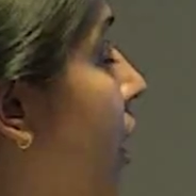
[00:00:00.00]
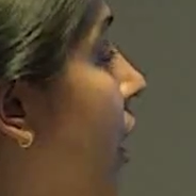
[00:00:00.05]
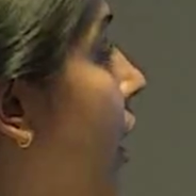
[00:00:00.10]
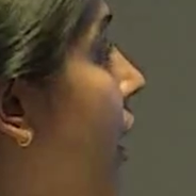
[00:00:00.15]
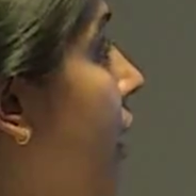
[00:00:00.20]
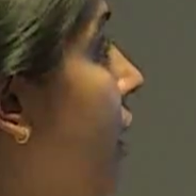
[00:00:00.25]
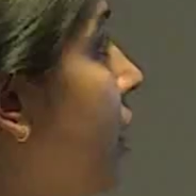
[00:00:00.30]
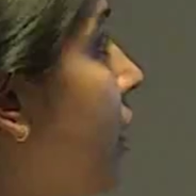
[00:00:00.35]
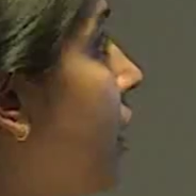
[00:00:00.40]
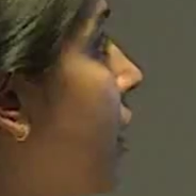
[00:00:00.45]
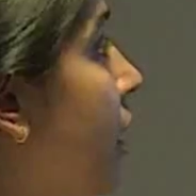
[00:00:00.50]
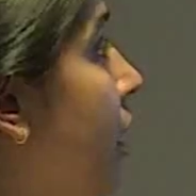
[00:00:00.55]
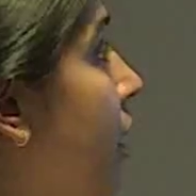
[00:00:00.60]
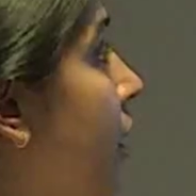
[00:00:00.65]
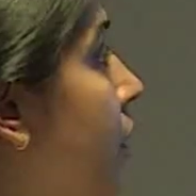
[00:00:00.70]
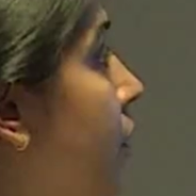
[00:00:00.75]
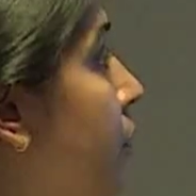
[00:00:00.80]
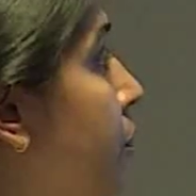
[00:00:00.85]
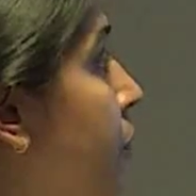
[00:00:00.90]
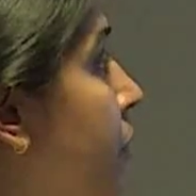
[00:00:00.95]
and
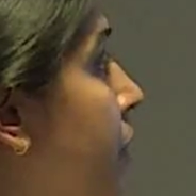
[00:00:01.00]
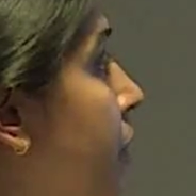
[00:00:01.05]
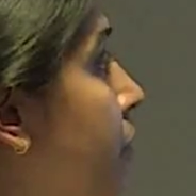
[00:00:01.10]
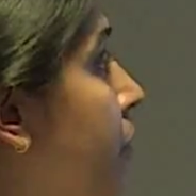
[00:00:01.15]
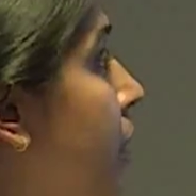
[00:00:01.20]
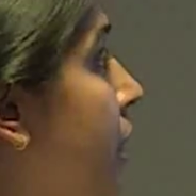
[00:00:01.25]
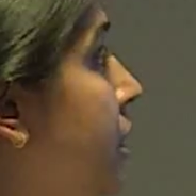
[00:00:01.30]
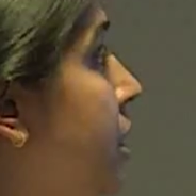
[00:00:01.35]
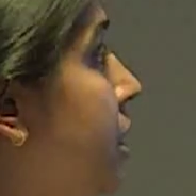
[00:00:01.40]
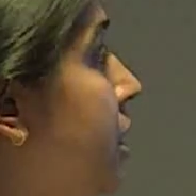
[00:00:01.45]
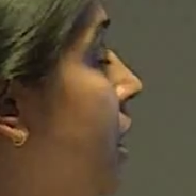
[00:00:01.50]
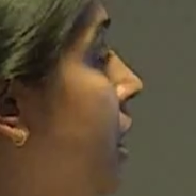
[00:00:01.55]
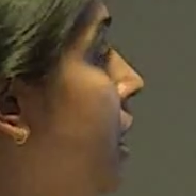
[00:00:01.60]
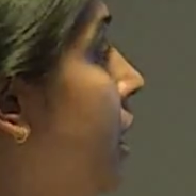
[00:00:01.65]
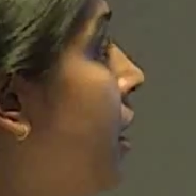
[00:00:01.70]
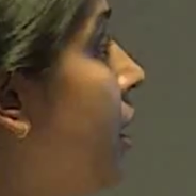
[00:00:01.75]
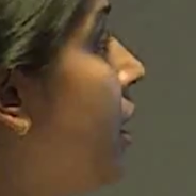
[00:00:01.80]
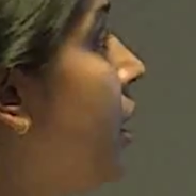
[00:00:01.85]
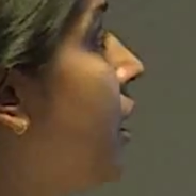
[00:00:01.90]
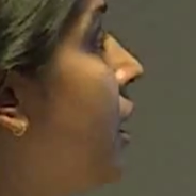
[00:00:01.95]
once
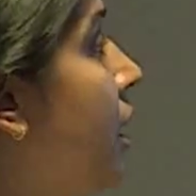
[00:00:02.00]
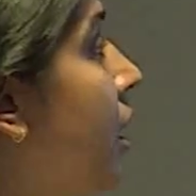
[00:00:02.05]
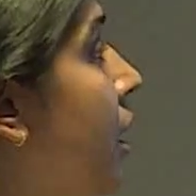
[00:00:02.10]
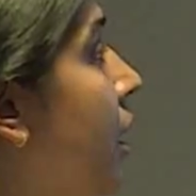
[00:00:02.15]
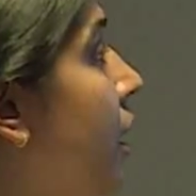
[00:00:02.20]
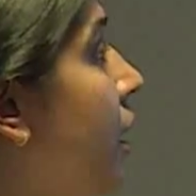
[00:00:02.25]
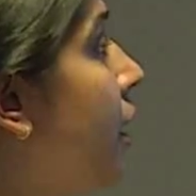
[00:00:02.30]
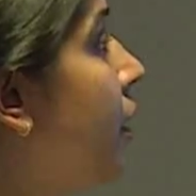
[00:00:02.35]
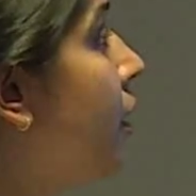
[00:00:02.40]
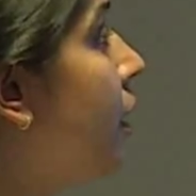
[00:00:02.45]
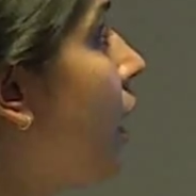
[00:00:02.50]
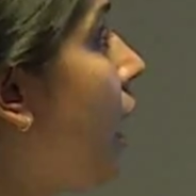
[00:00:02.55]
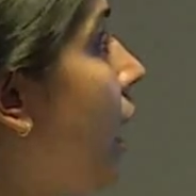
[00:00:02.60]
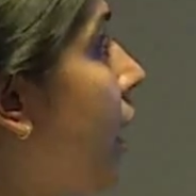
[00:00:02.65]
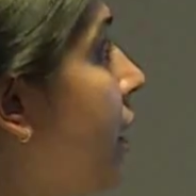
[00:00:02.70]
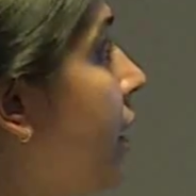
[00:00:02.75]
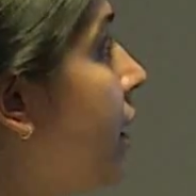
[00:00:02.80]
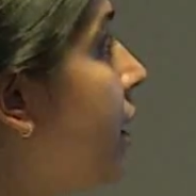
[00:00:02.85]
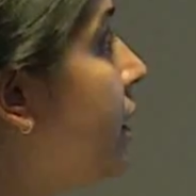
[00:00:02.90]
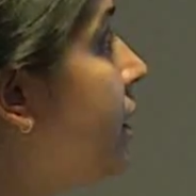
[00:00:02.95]
the
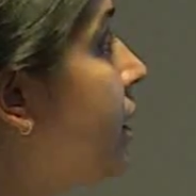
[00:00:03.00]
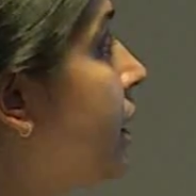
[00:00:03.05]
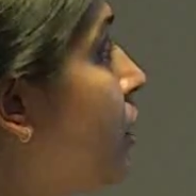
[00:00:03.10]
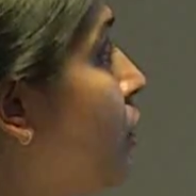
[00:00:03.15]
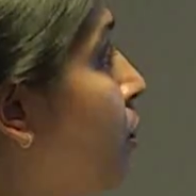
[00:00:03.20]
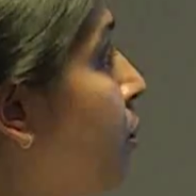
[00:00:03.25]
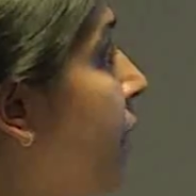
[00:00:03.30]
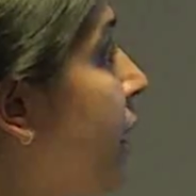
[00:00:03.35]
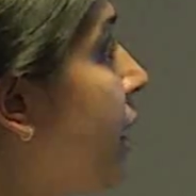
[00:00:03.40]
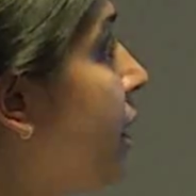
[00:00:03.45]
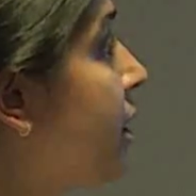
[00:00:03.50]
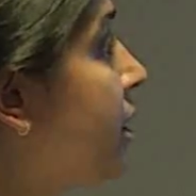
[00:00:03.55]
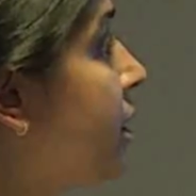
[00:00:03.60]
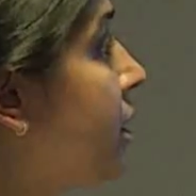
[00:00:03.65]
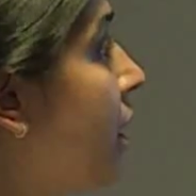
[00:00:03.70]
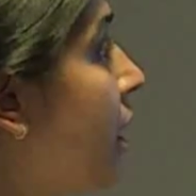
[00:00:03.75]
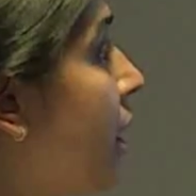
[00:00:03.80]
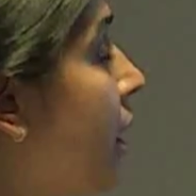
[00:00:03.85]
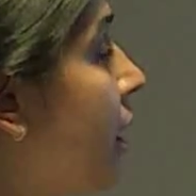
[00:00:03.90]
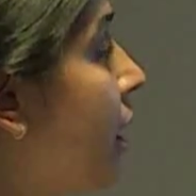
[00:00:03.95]
RNA genome gets
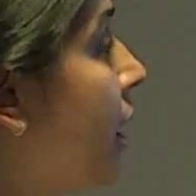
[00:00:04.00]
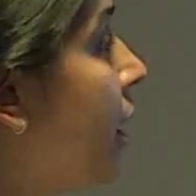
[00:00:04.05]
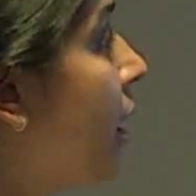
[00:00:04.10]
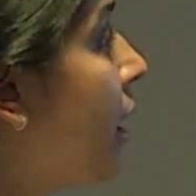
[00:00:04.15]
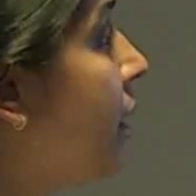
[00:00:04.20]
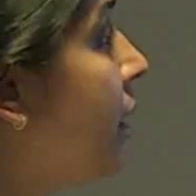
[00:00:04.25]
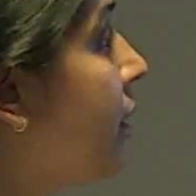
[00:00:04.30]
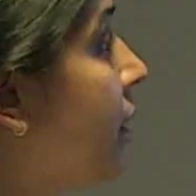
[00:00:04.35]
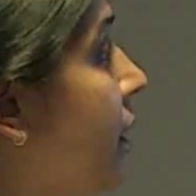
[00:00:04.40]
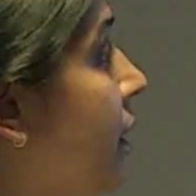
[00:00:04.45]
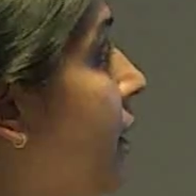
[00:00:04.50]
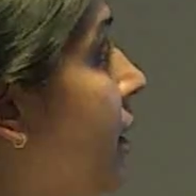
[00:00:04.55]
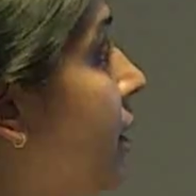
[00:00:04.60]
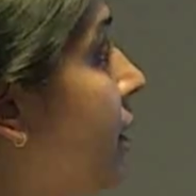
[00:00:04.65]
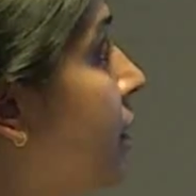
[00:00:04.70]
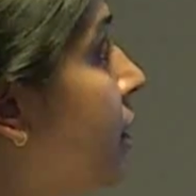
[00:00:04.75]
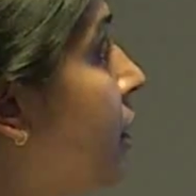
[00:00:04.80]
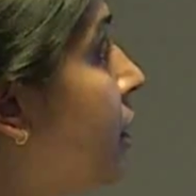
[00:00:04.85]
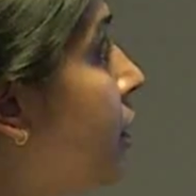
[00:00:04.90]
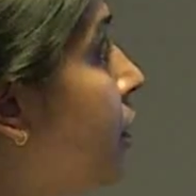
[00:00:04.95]
entered
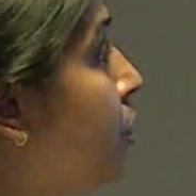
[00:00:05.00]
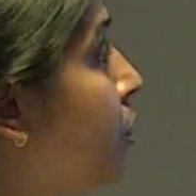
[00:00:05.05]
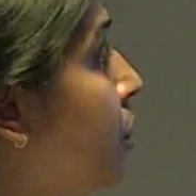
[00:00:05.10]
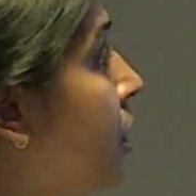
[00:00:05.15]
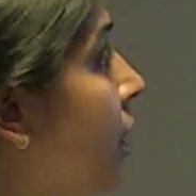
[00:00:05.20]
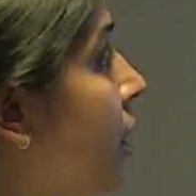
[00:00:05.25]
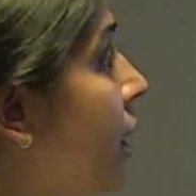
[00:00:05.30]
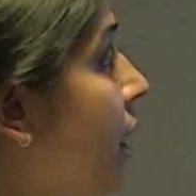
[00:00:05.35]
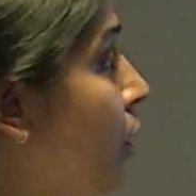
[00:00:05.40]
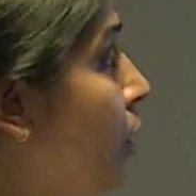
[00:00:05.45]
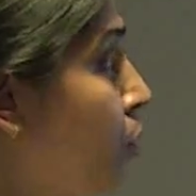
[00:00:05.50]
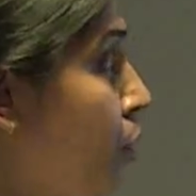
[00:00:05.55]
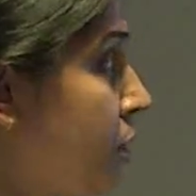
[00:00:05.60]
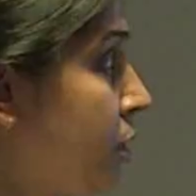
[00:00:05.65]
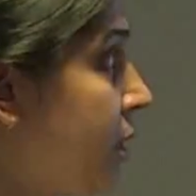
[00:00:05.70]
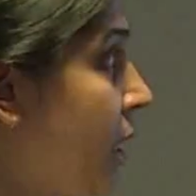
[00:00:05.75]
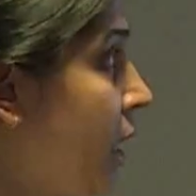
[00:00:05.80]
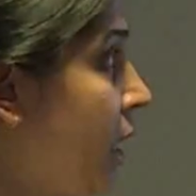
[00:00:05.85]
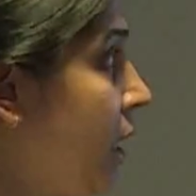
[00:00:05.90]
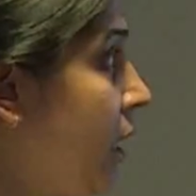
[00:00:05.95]
into the
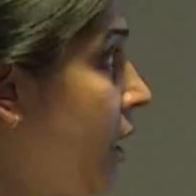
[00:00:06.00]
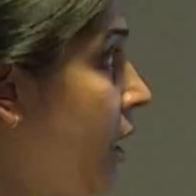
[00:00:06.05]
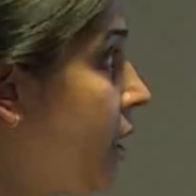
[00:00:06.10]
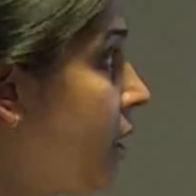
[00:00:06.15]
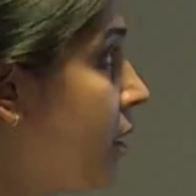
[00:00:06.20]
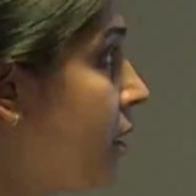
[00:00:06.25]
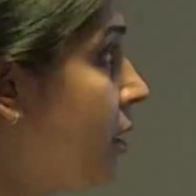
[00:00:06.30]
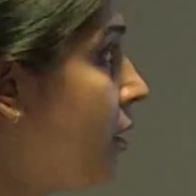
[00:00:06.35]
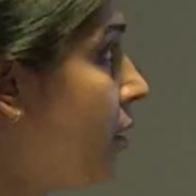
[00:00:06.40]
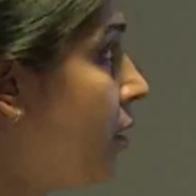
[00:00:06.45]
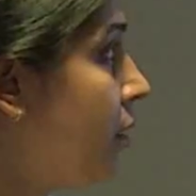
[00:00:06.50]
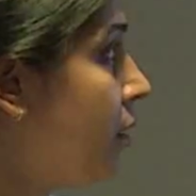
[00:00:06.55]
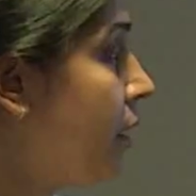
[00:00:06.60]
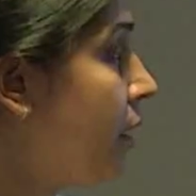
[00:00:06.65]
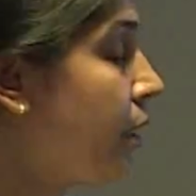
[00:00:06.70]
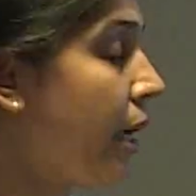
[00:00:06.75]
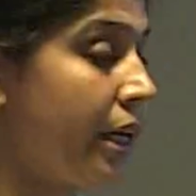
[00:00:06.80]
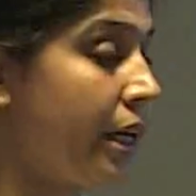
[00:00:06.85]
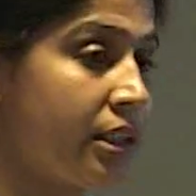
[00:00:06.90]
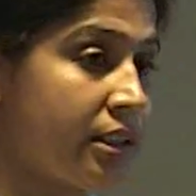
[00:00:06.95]
host cell, it
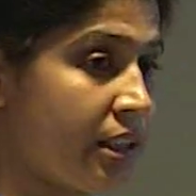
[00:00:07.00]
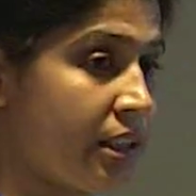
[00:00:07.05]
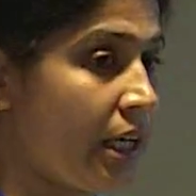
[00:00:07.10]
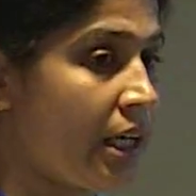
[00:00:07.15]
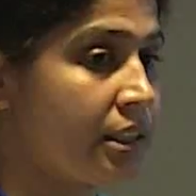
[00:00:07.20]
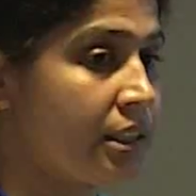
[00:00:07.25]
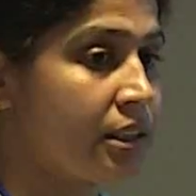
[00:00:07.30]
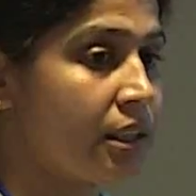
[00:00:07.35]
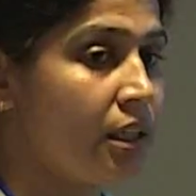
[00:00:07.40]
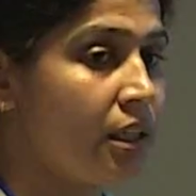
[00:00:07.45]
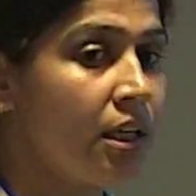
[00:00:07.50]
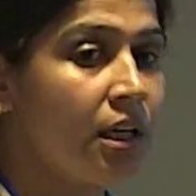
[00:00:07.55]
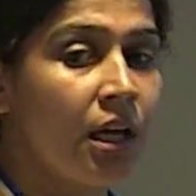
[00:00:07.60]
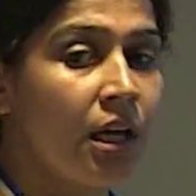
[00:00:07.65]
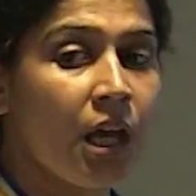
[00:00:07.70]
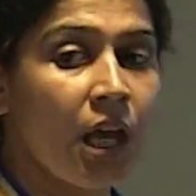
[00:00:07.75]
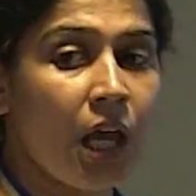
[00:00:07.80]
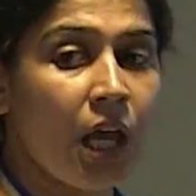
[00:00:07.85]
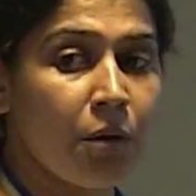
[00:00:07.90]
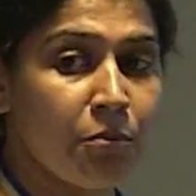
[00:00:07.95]
acts as a
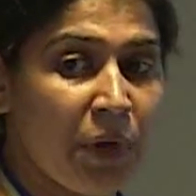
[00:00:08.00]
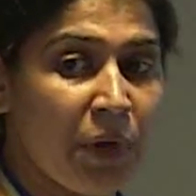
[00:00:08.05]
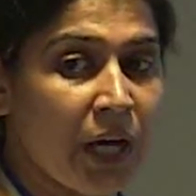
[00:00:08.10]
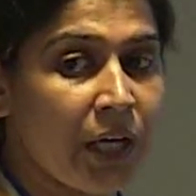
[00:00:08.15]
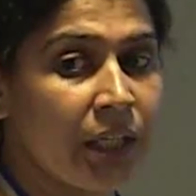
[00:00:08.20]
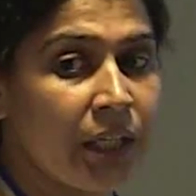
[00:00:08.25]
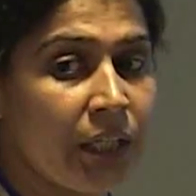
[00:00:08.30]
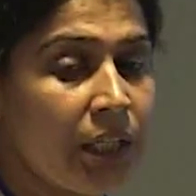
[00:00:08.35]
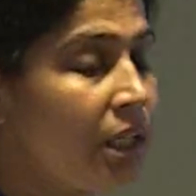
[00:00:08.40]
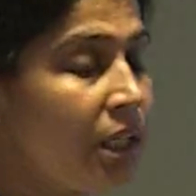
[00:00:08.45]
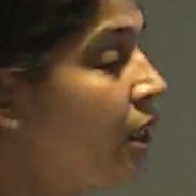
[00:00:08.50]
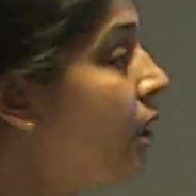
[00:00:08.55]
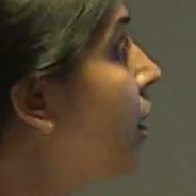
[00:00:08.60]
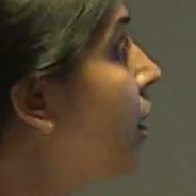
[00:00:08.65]
mRNA